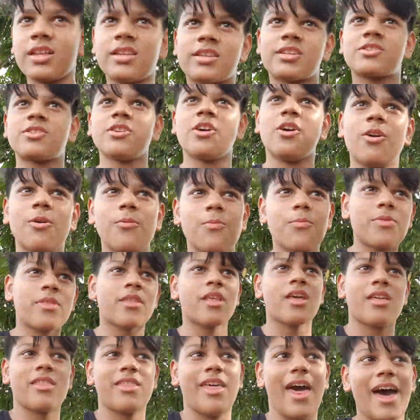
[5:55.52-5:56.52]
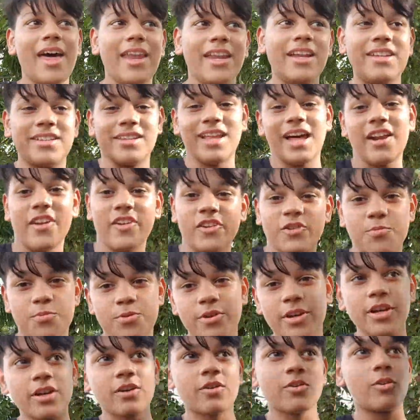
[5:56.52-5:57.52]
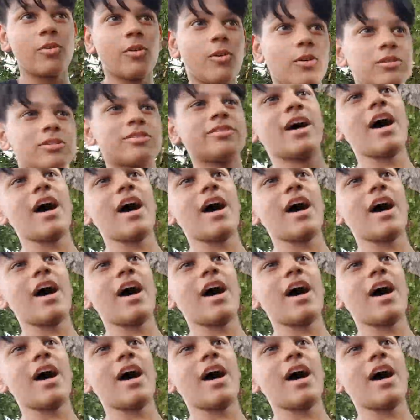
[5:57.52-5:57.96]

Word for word: So that is, that is pretty cool to